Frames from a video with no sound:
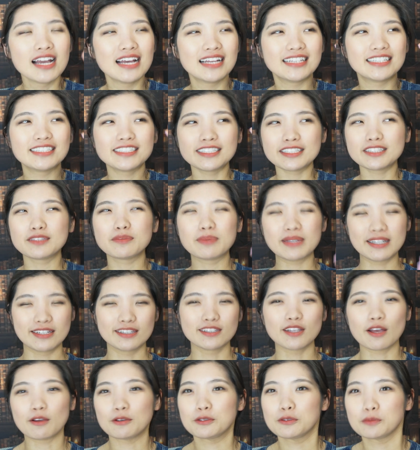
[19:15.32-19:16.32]
This is being
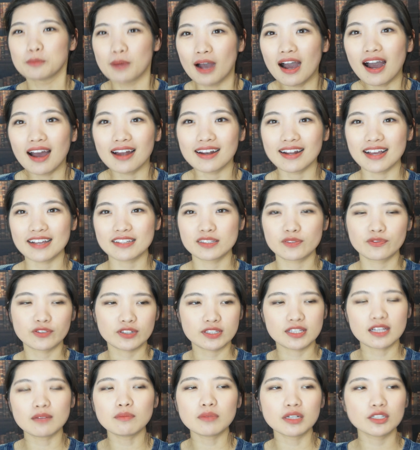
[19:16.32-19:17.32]
so smart. As for
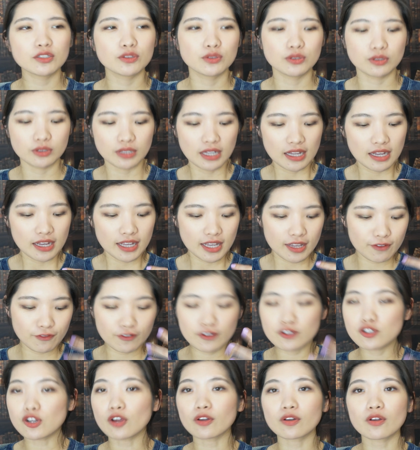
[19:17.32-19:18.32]
someone who, if
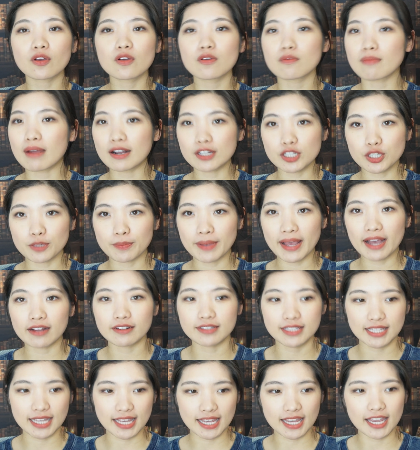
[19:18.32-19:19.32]
you don't know much
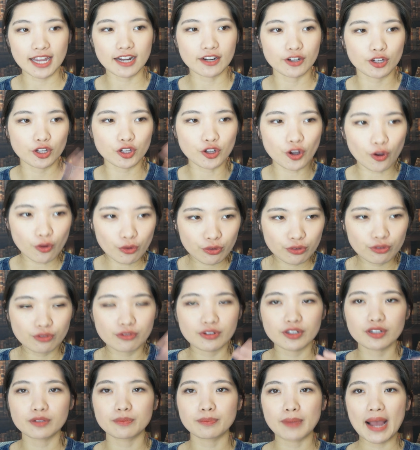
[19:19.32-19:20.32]
about skincare, you go
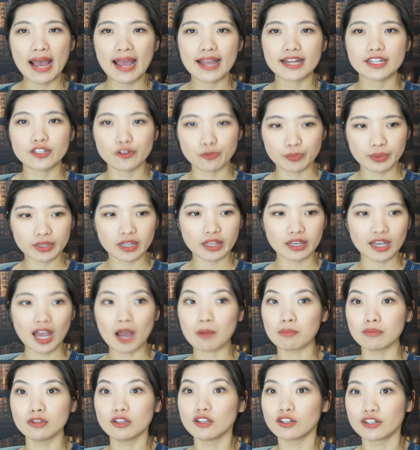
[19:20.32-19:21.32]
through their page, you'll be like,
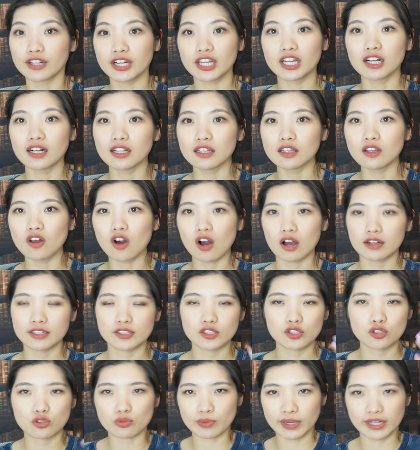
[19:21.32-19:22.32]
I'm learning a lot
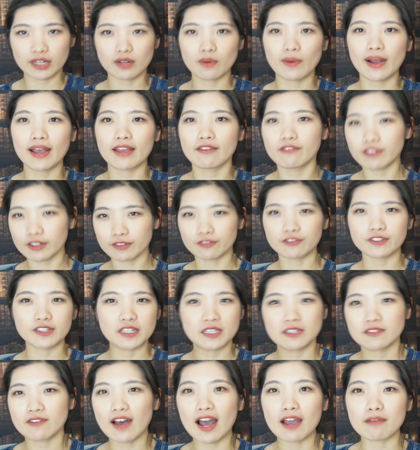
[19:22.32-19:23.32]
straight away for the
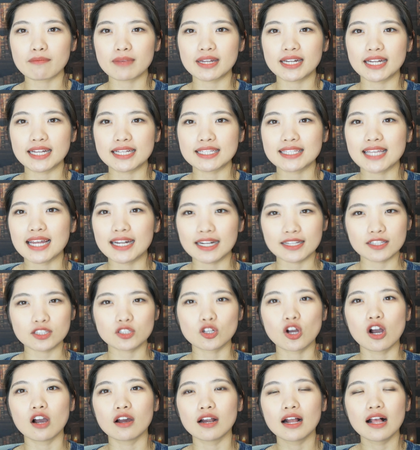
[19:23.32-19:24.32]
first 5 minutes, and it's
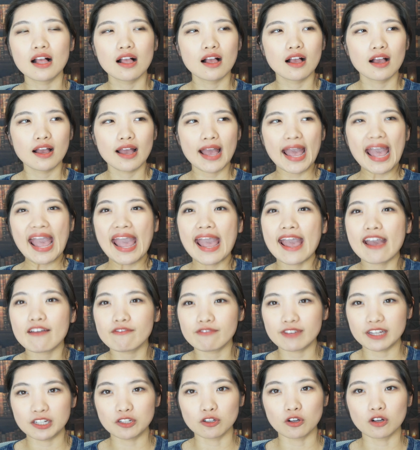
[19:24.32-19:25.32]
not
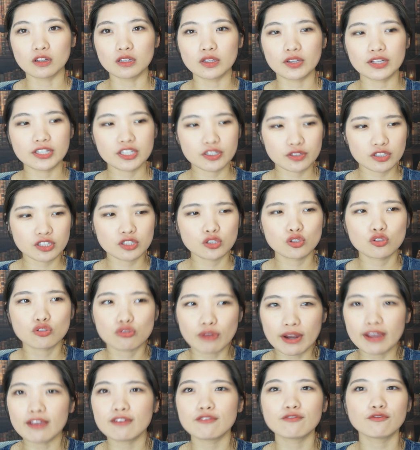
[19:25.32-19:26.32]
heavy knowledge, it's
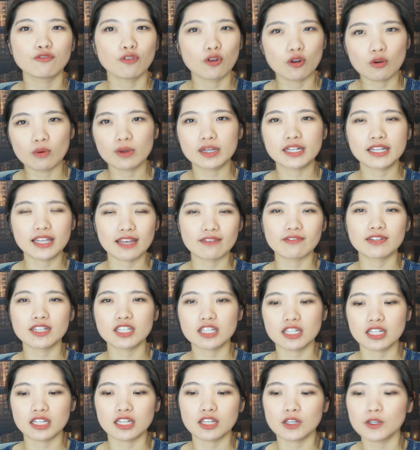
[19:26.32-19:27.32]
straightforward, give it
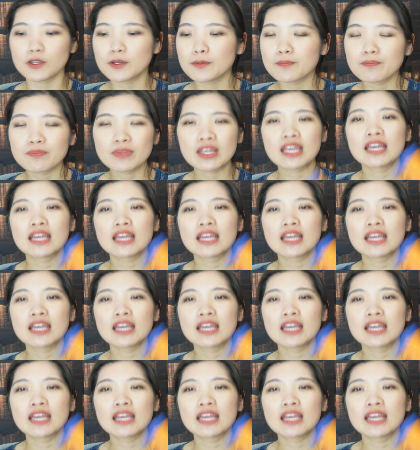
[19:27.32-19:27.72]
to you.